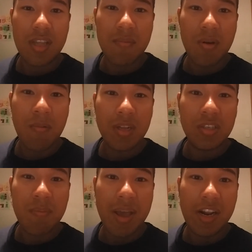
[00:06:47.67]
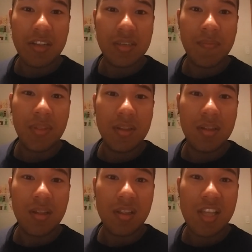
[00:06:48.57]
Keep it rich and mateys.
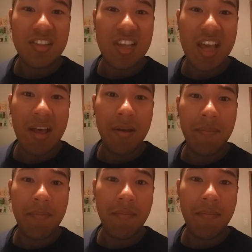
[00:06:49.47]
See ya.